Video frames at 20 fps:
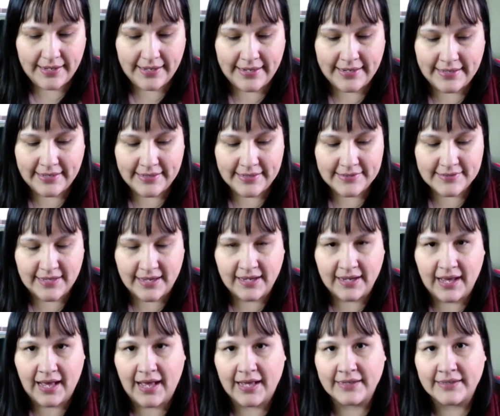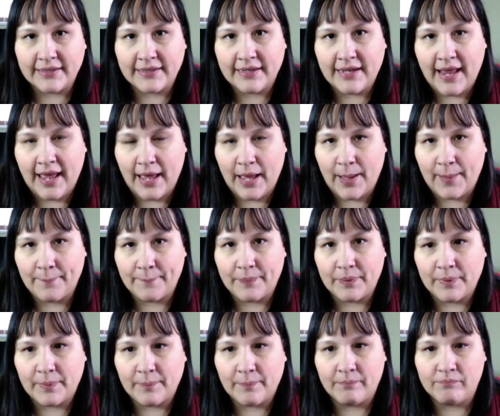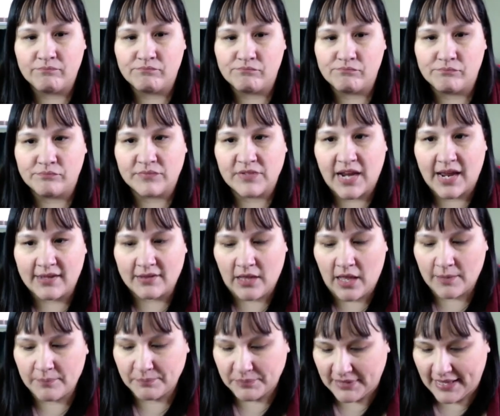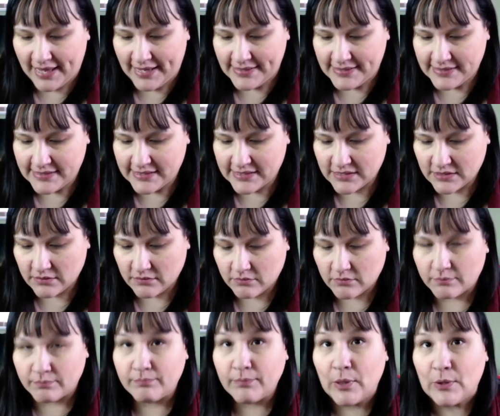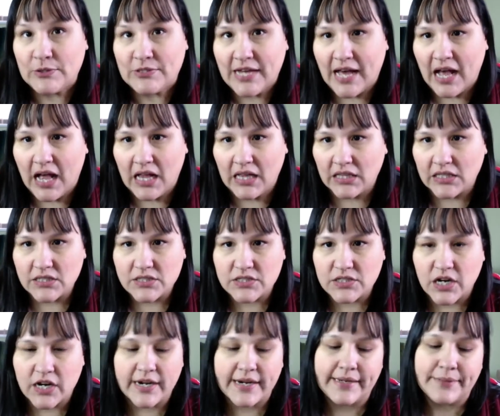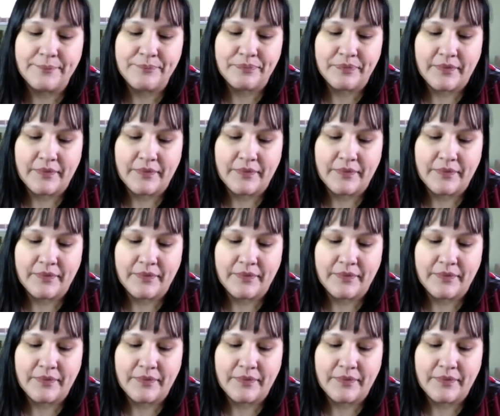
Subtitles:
It is a cotton hemp nylon blend, modal, sorry.